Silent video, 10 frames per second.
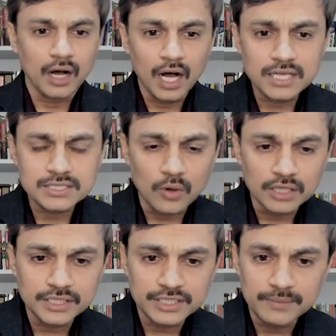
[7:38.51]
Ask
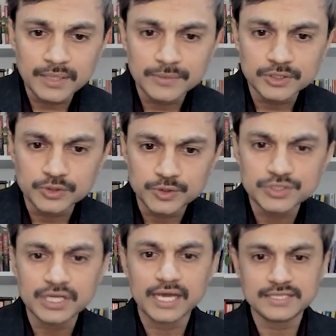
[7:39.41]
all the team members to
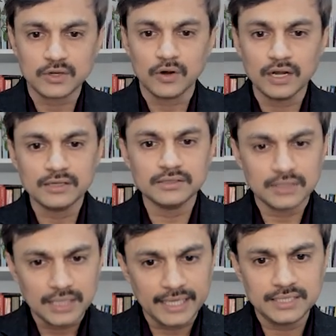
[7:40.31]
utilize an
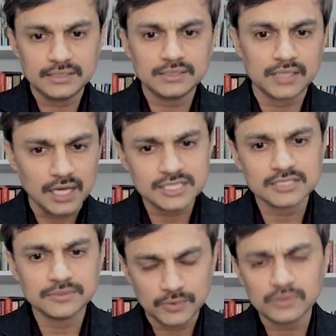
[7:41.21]
online
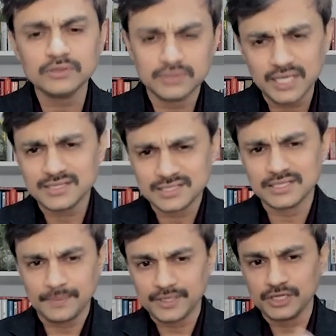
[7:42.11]
task board. Yes,
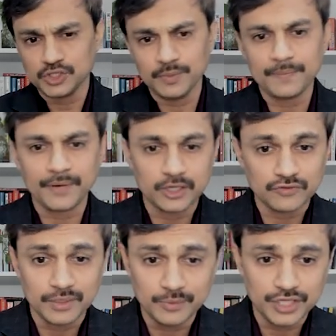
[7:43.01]
yeah, but it should be a part
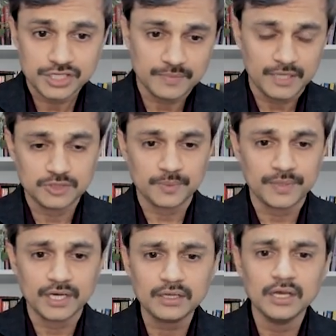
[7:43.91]
of communication management
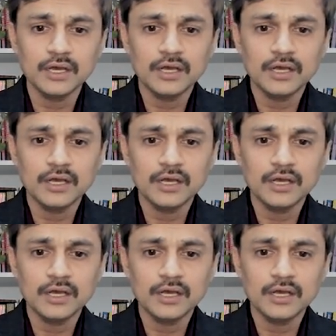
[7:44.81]
plan.